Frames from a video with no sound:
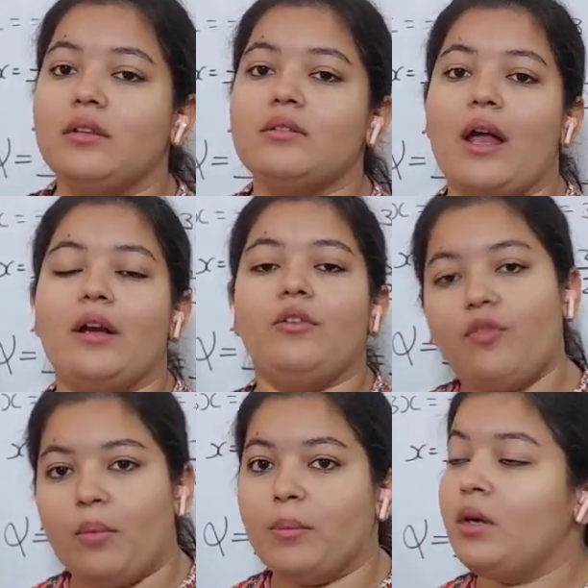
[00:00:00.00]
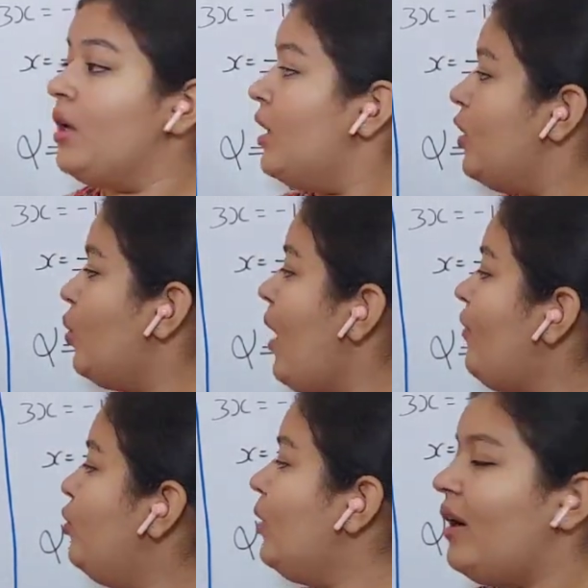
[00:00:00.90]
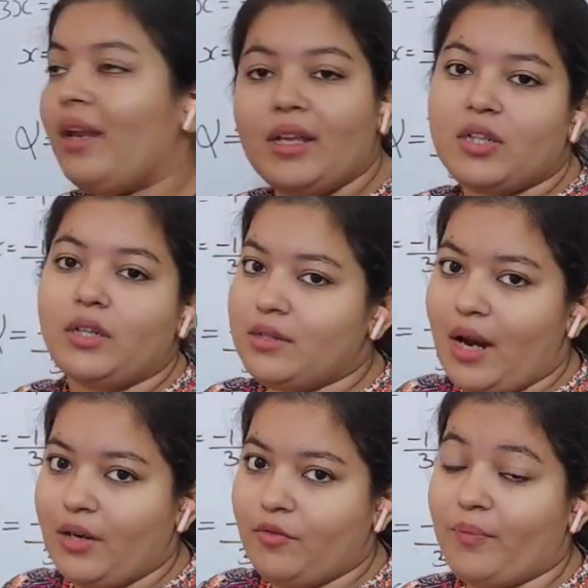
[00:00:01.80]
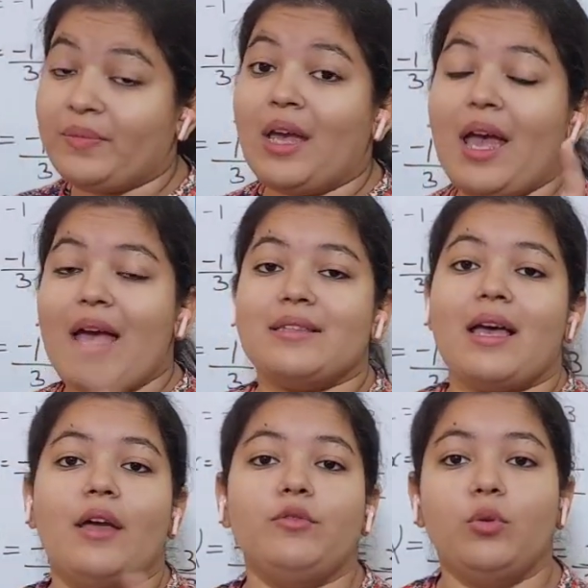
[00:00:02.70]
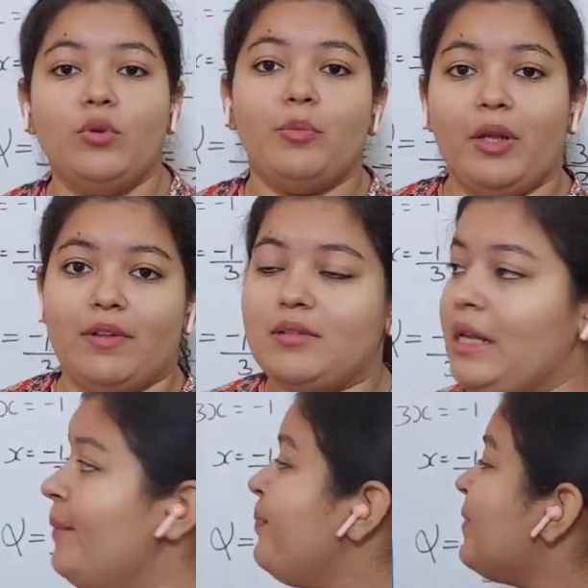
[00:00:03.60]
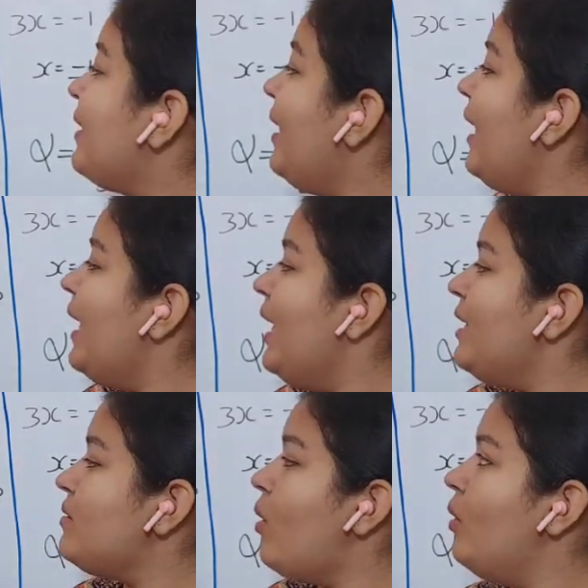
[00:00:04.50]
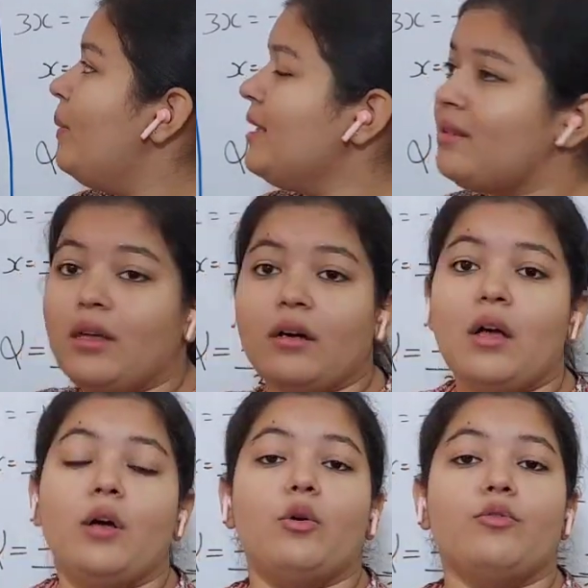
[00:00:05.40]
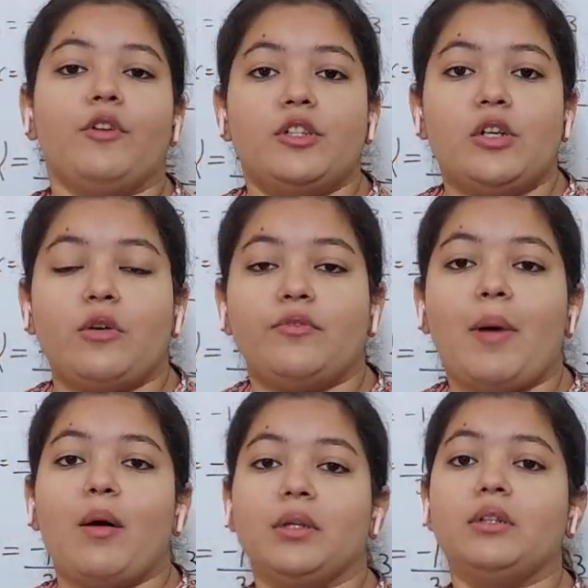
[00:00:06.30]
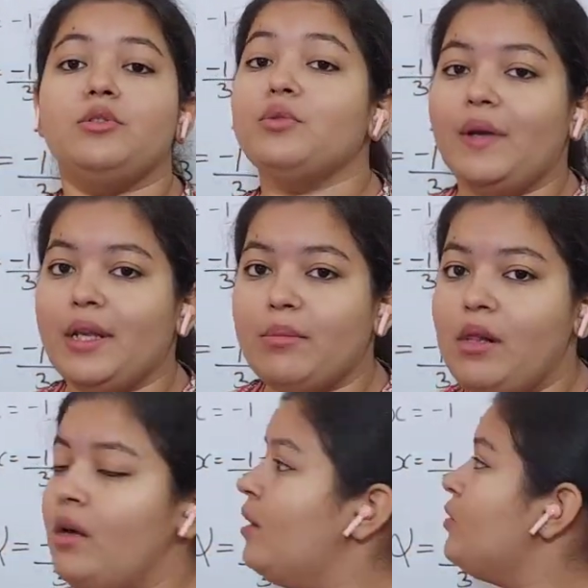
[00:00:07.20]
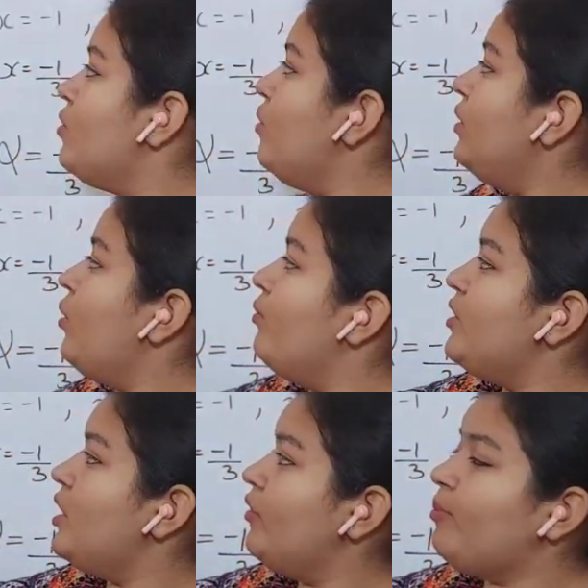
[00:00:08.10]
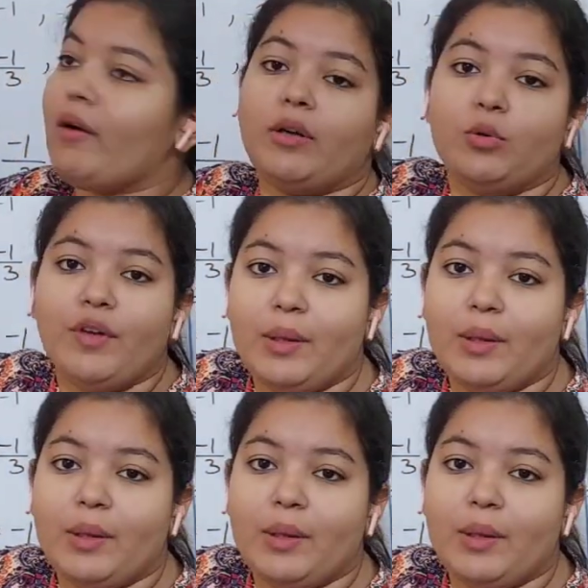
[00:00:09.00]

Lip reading: You have to arrange it in standard form. As I have told you previously, that a is always the coefficient of power 2 variable. So the coefficient of power 2 variable is 6.